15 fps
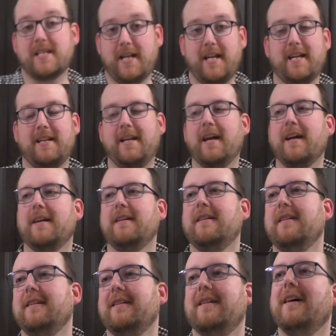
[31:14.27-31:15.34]
say it,
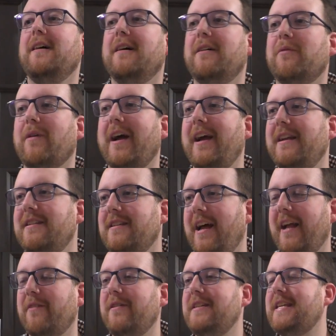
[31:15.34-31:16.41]
yeah. Right,
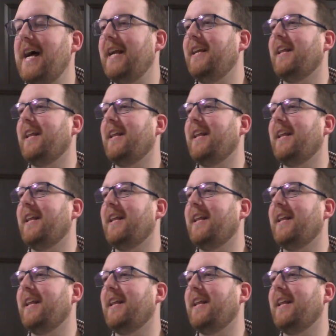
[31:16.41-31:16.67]
Henry? Daddy